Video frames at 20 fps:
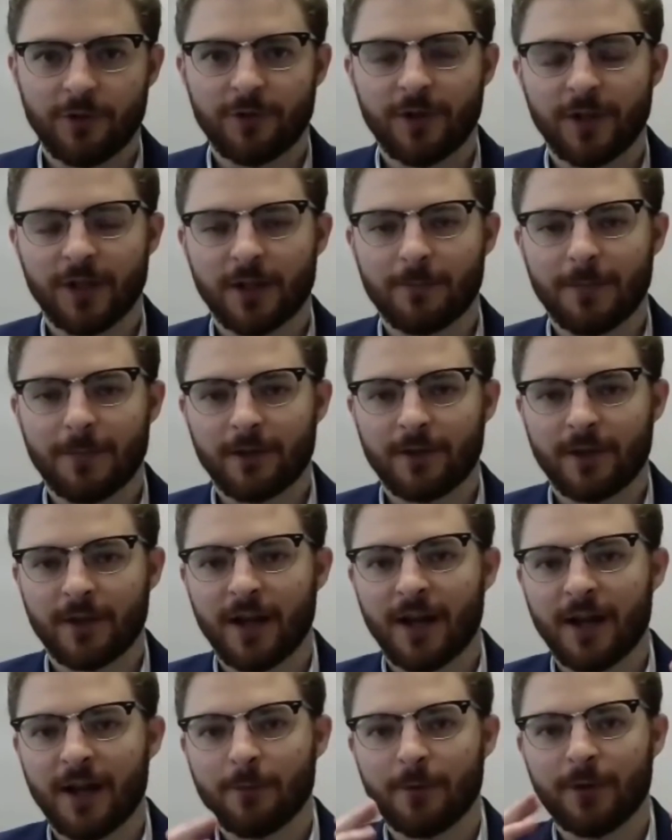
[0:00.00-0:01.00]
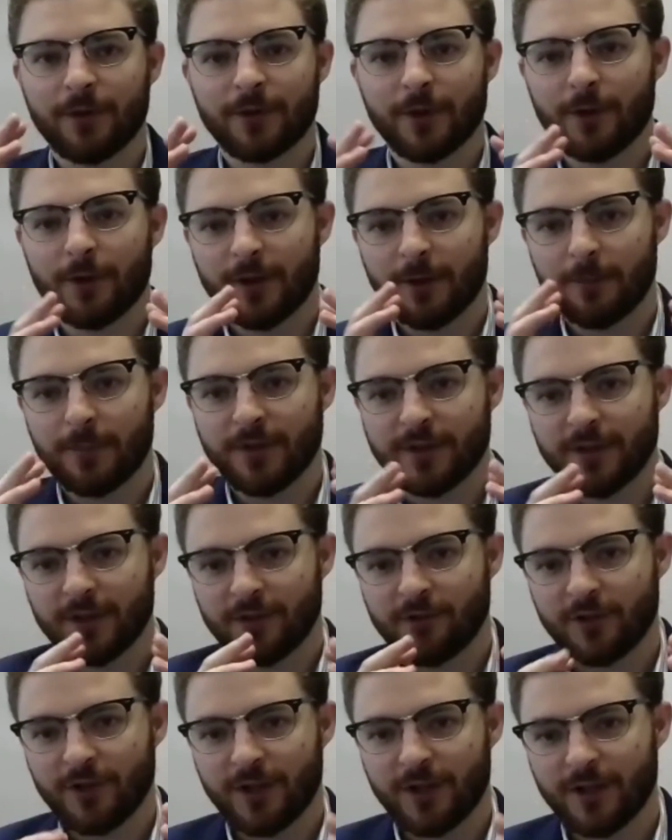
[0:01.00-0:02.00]
you think about the I one thirty
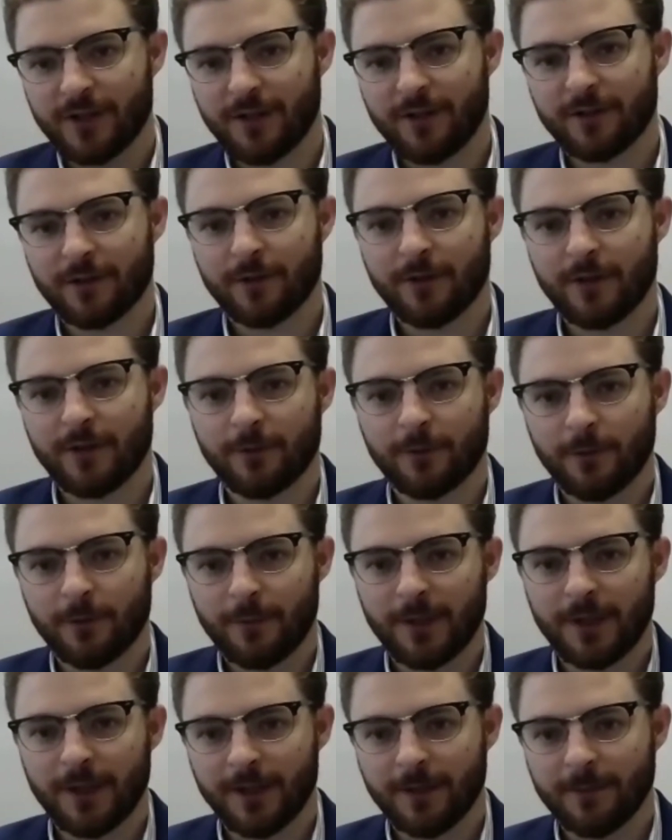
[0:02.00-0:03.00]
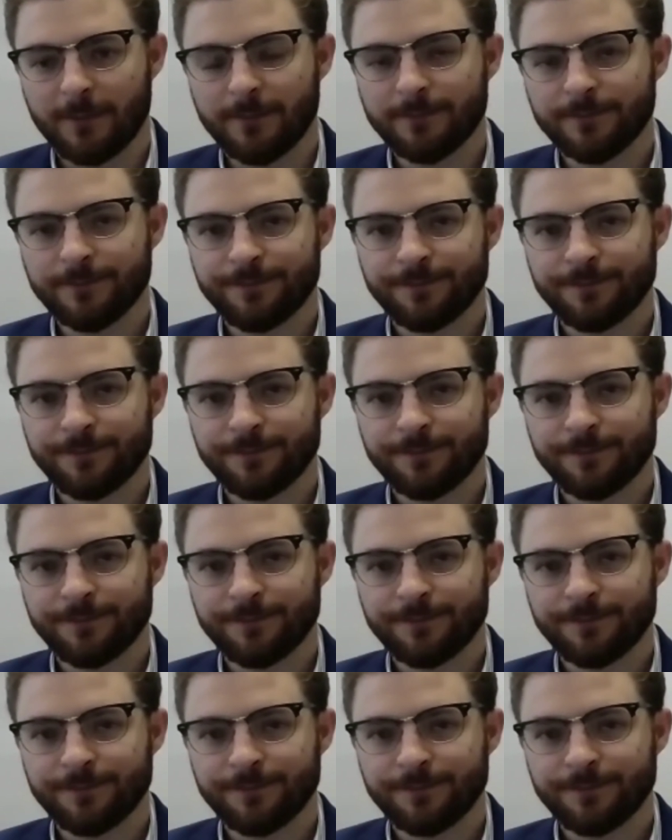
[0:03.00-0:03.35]
petition, and so this would be,